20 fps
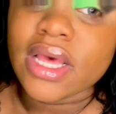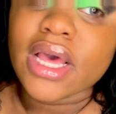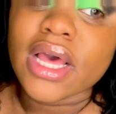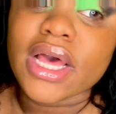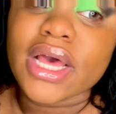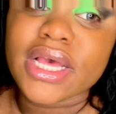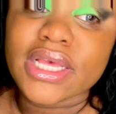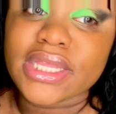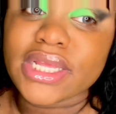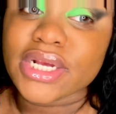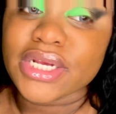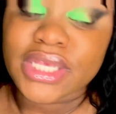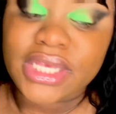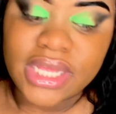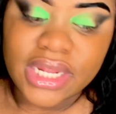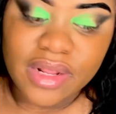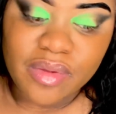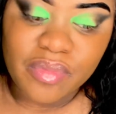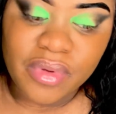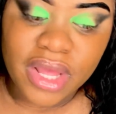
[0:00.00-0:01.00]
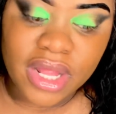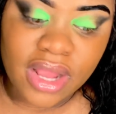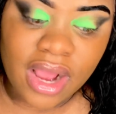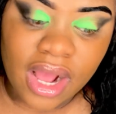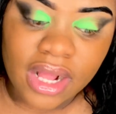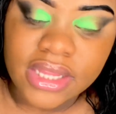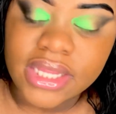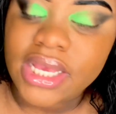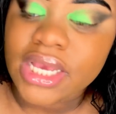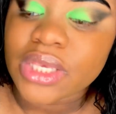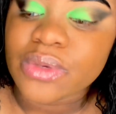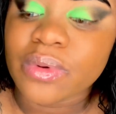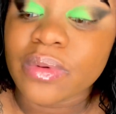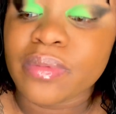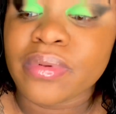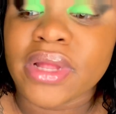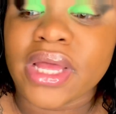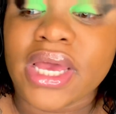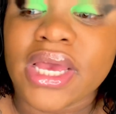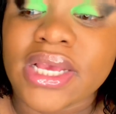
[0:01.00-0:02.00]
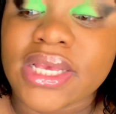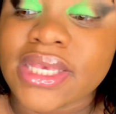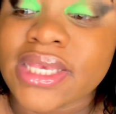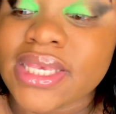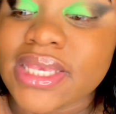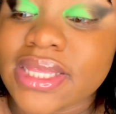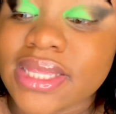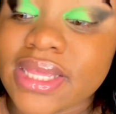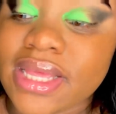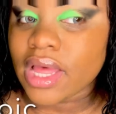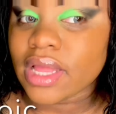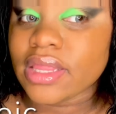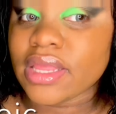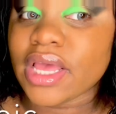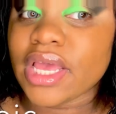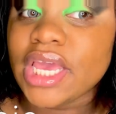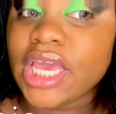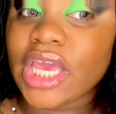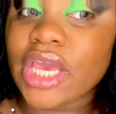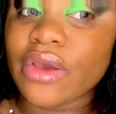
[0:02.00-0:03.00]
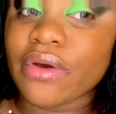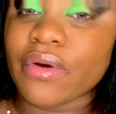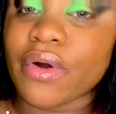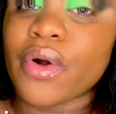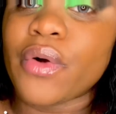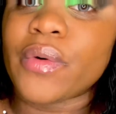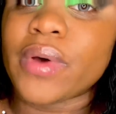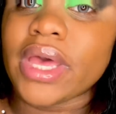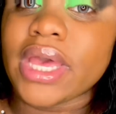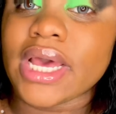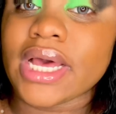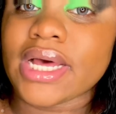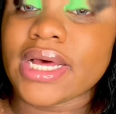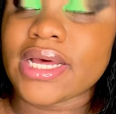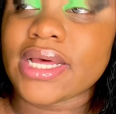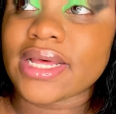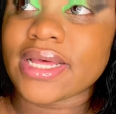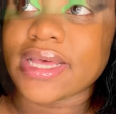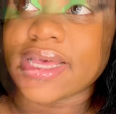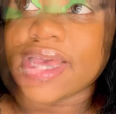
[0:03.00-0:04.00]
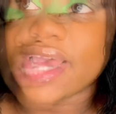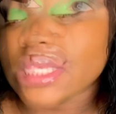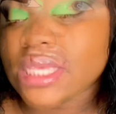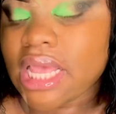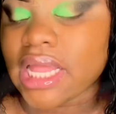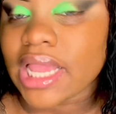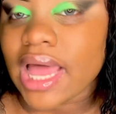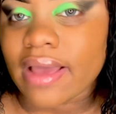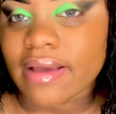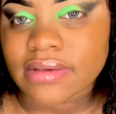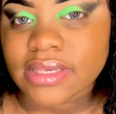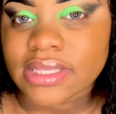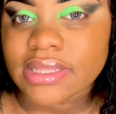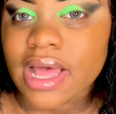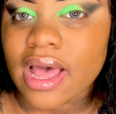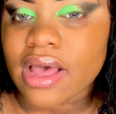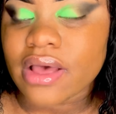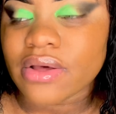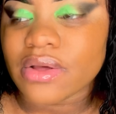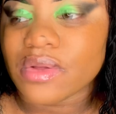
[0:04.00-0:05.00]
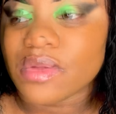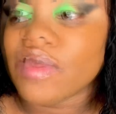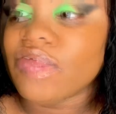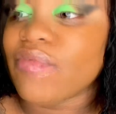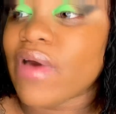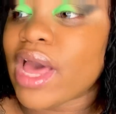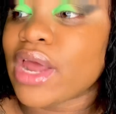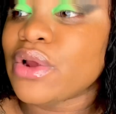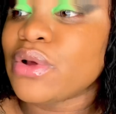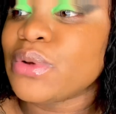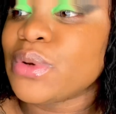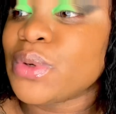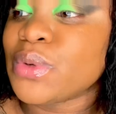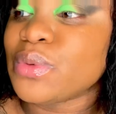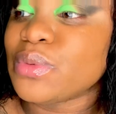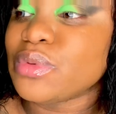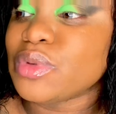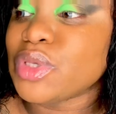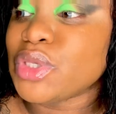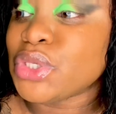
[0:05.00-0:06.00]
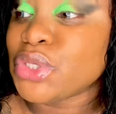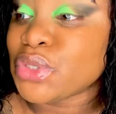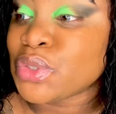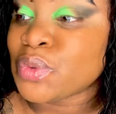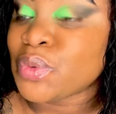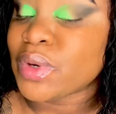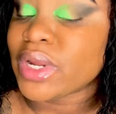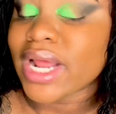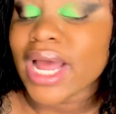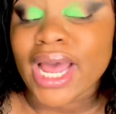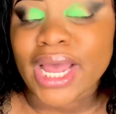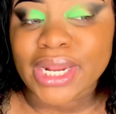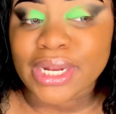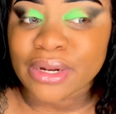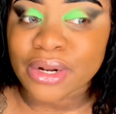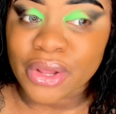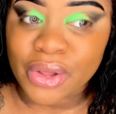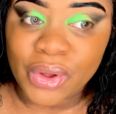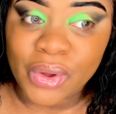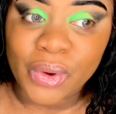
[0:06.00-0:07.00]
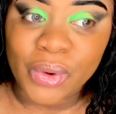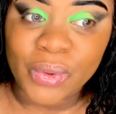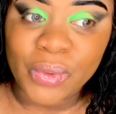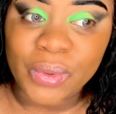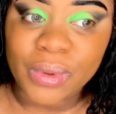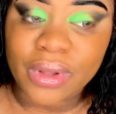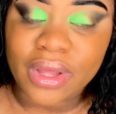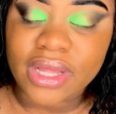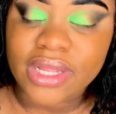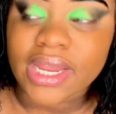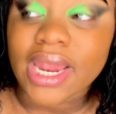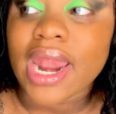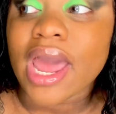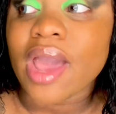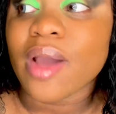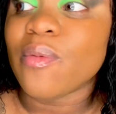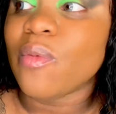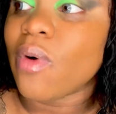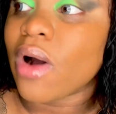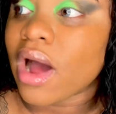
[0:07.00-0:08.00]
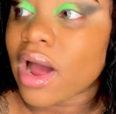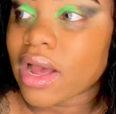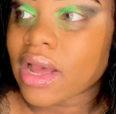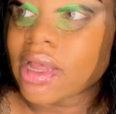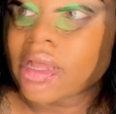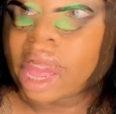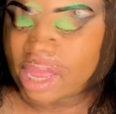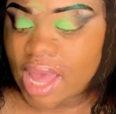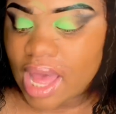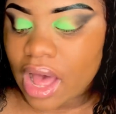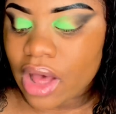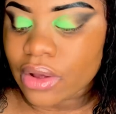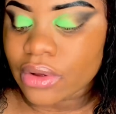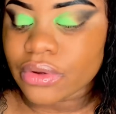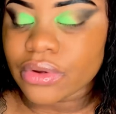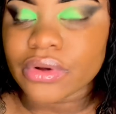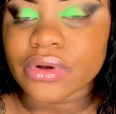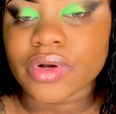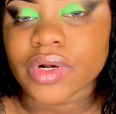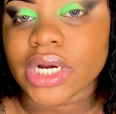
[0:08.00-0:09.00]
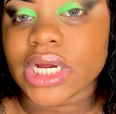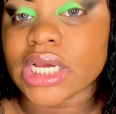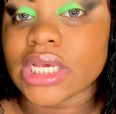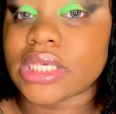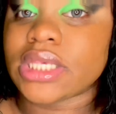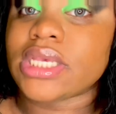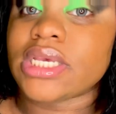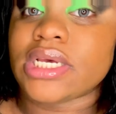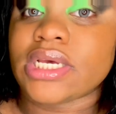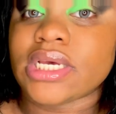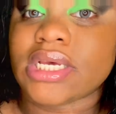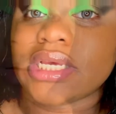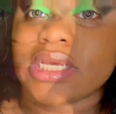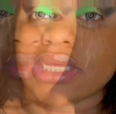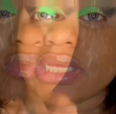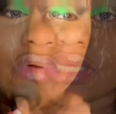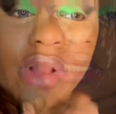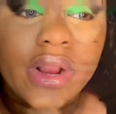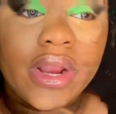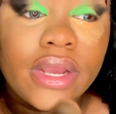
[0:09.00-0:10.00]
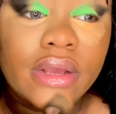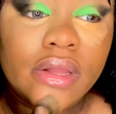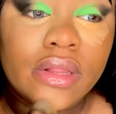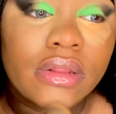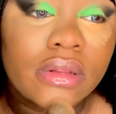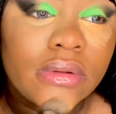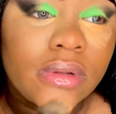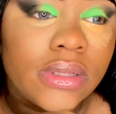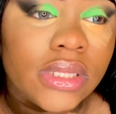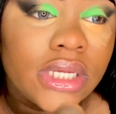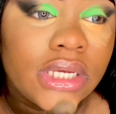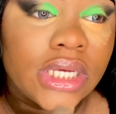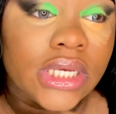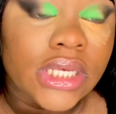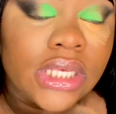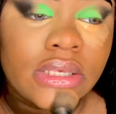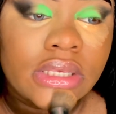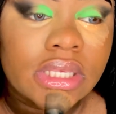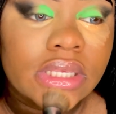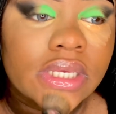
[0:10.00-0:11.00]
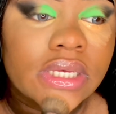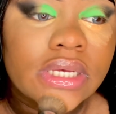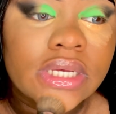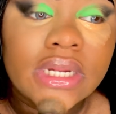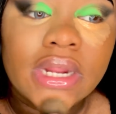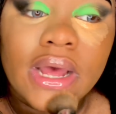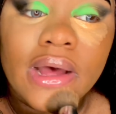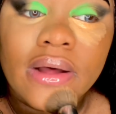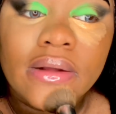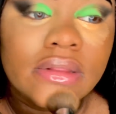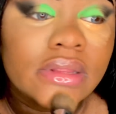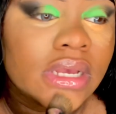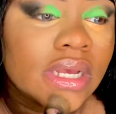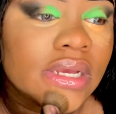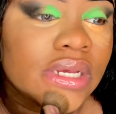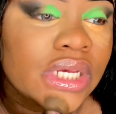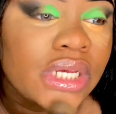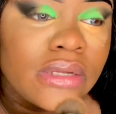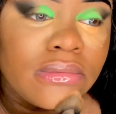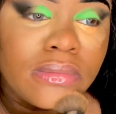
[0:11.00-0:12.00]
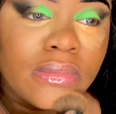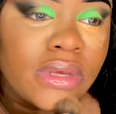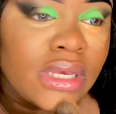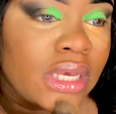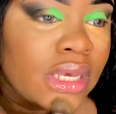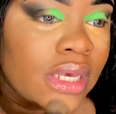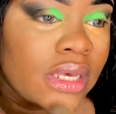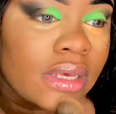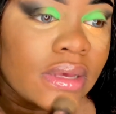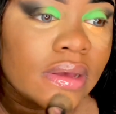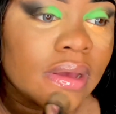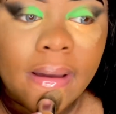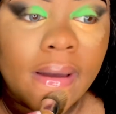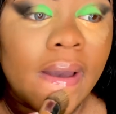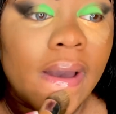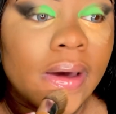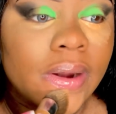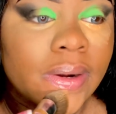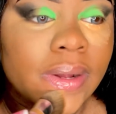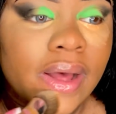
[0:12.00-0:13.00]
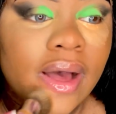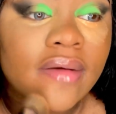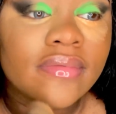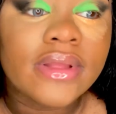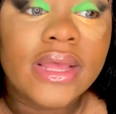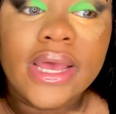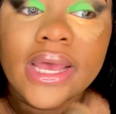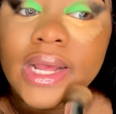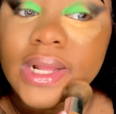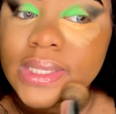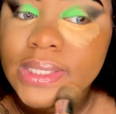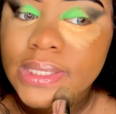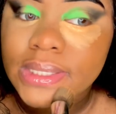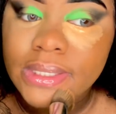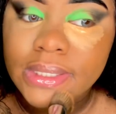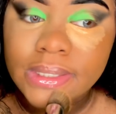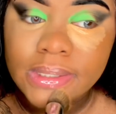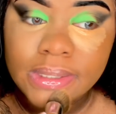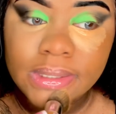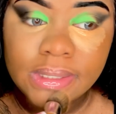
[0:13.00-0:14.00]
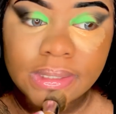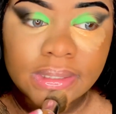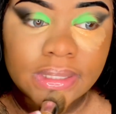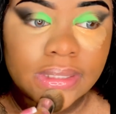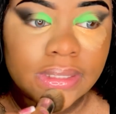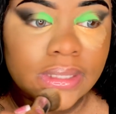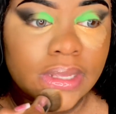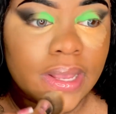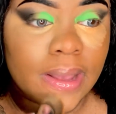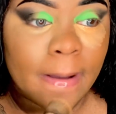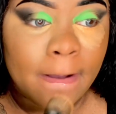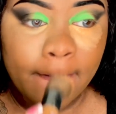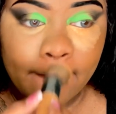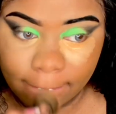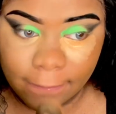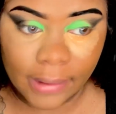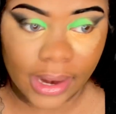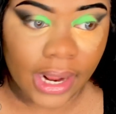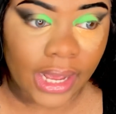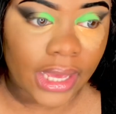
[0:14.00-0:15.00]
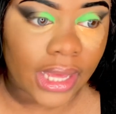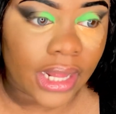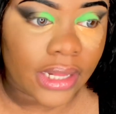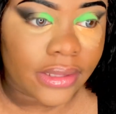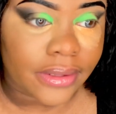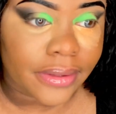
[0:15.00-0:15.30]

Because there's going to be a lot of things replaced. The heroic, I want to say lifestyle. If I don't do what I know that I want, like, I'll go crazy. I'm very clueless in how things should be. I don't have the answers, but I get